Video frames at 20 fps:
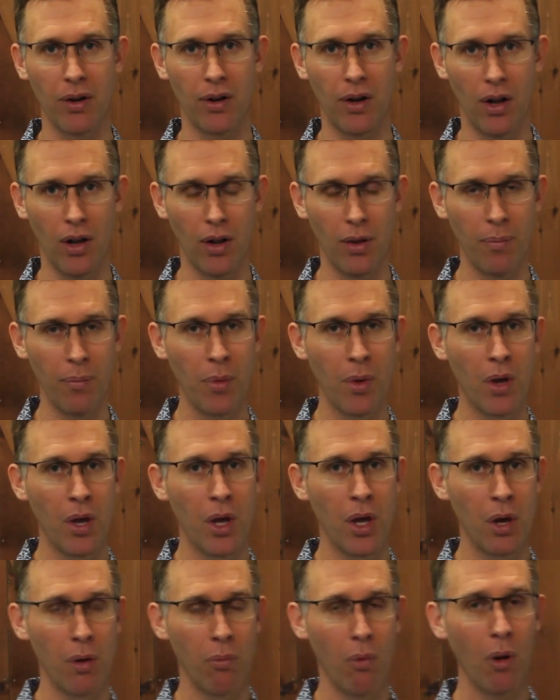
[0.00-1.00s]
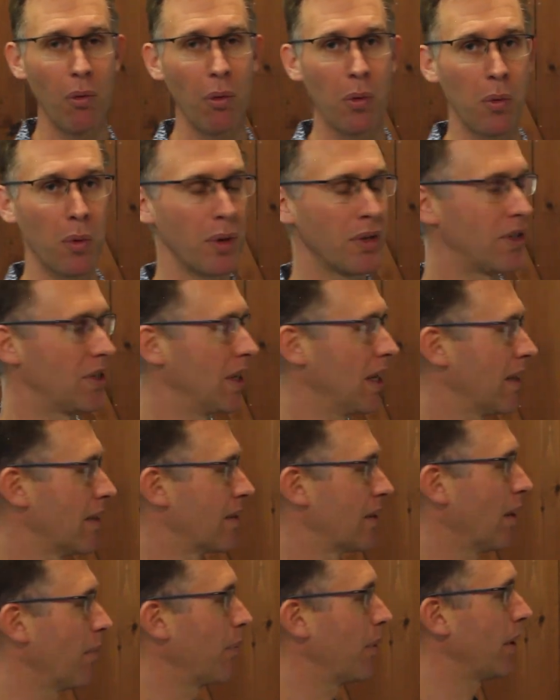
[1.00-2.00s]
column, what we would see is
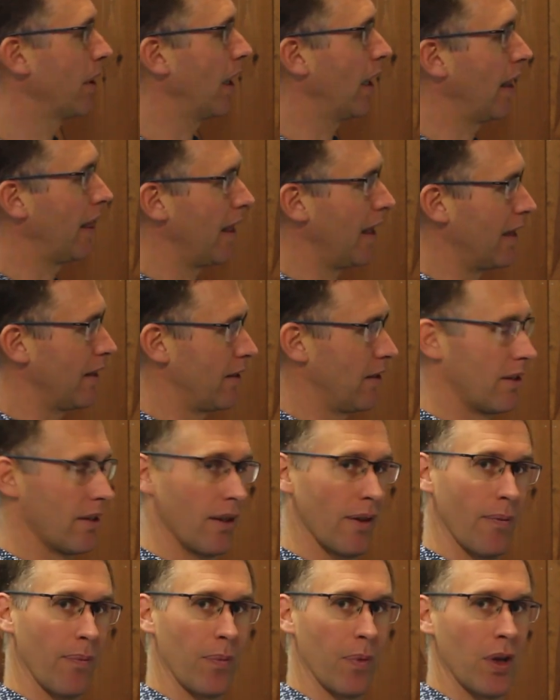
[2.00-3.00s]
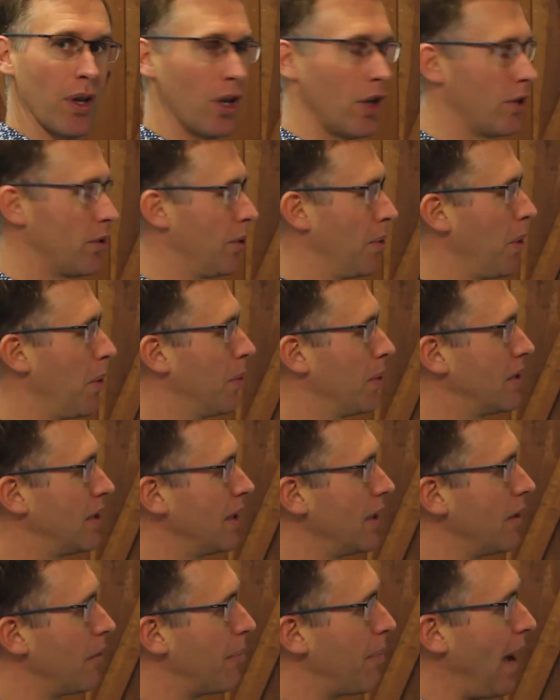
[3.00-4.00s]
something like this. So we would see
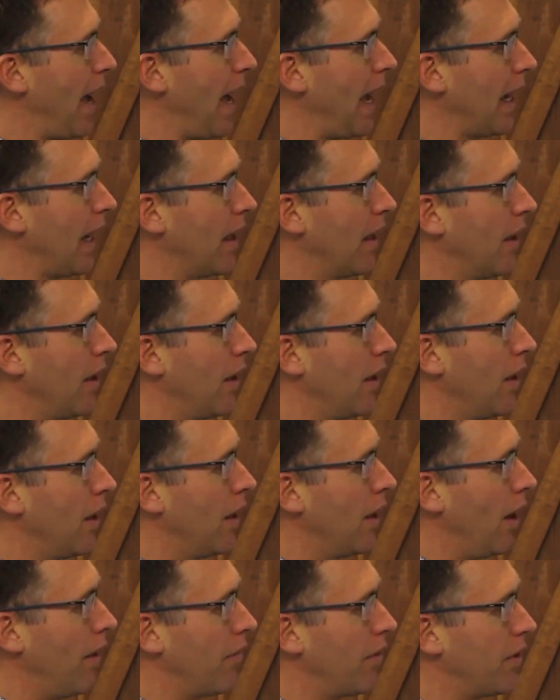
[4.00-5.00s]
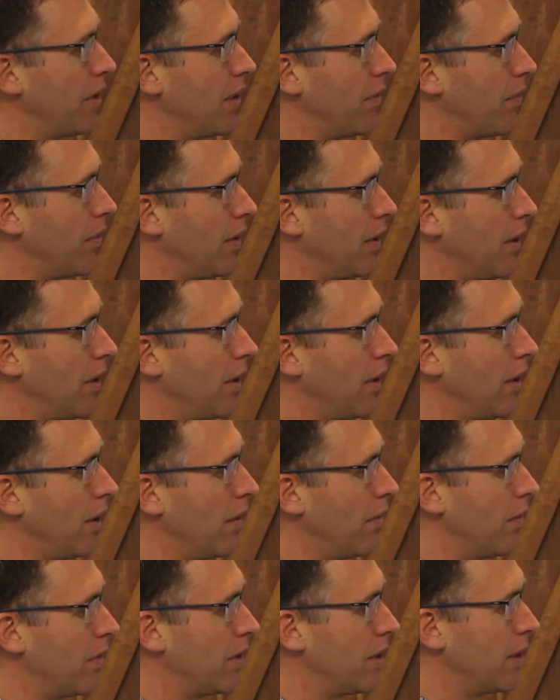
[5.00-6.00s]
the back of the different
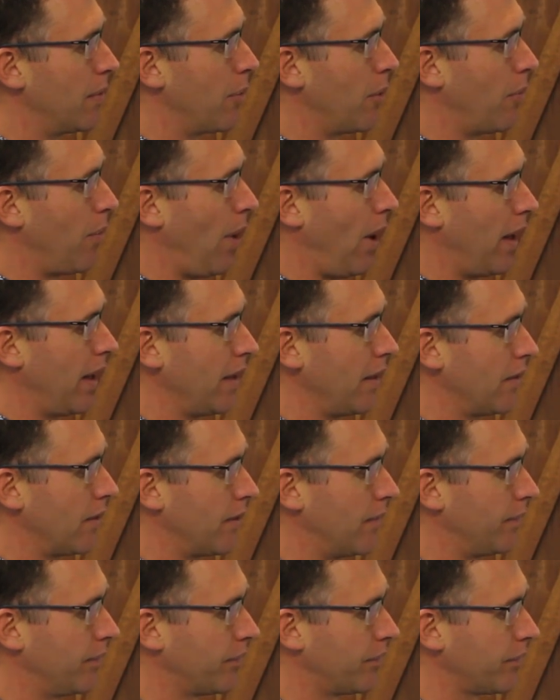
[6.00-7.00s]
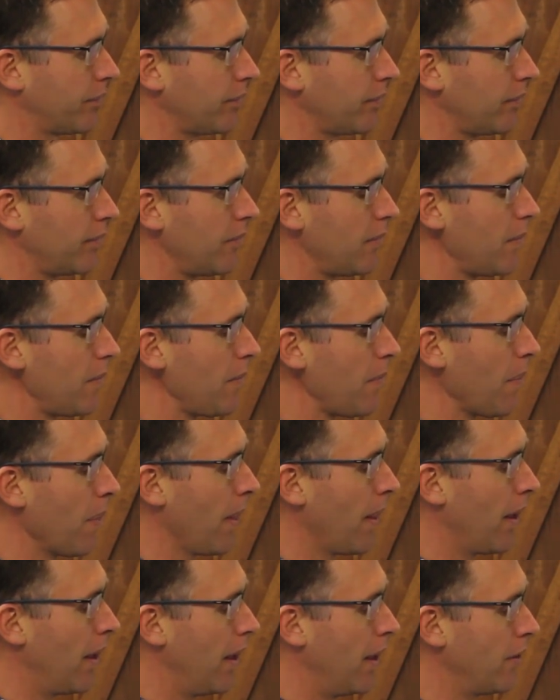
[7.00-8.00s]
vertebral bodies
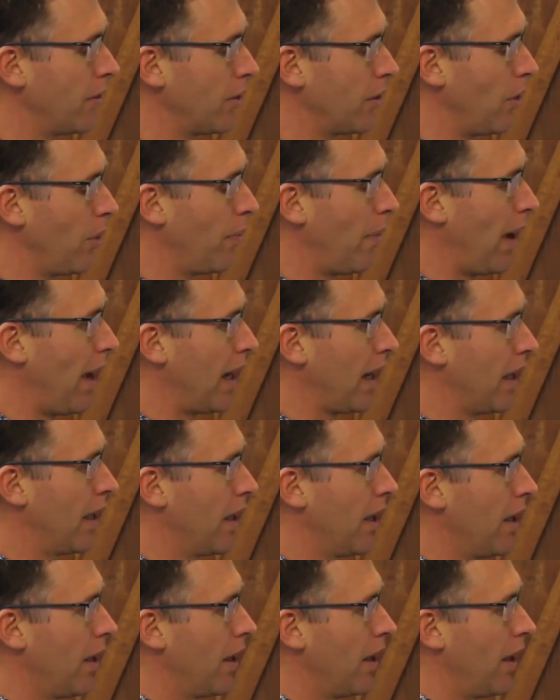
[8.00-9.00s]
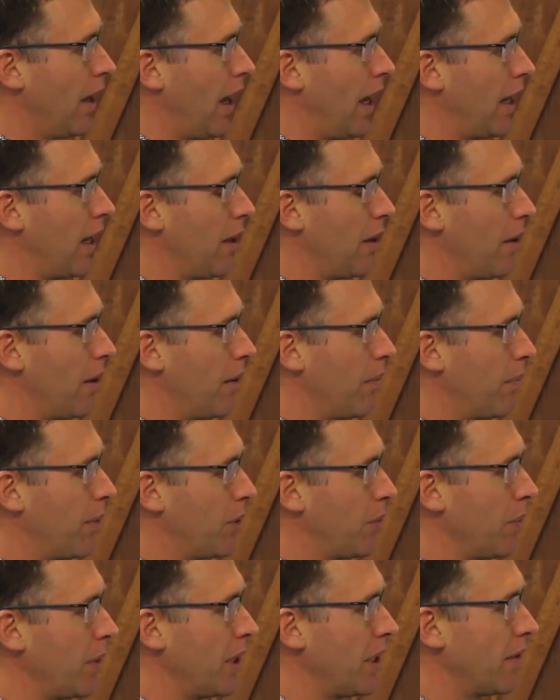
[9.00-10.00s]
in your low back, and
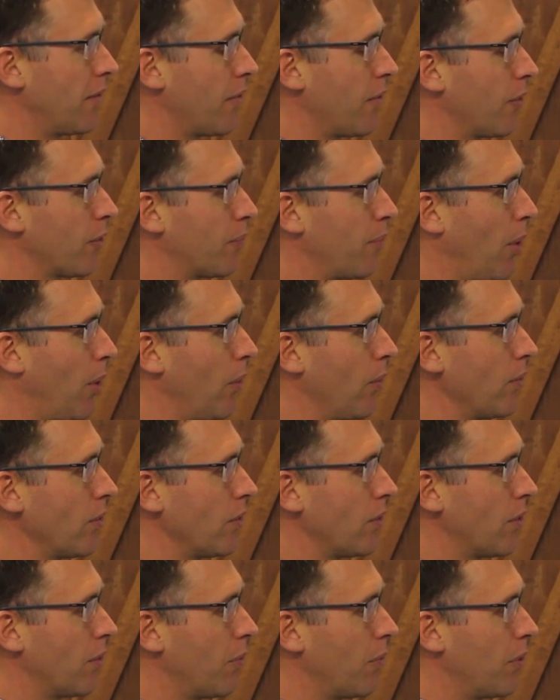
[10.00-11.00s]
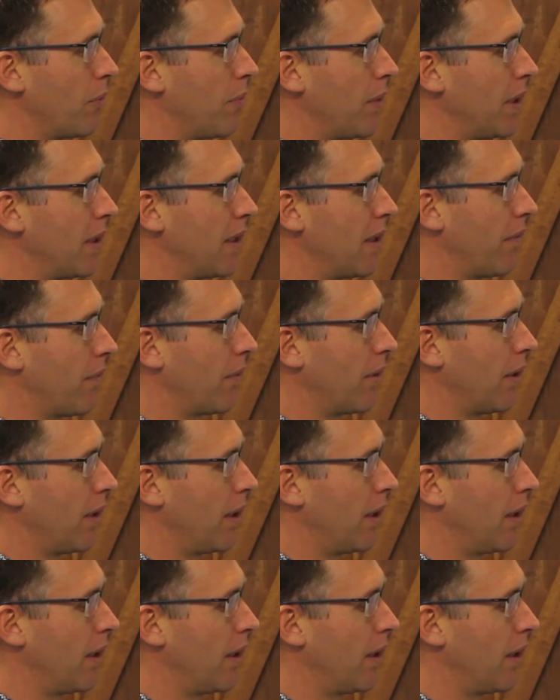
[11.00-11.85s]
between each of those bones would be different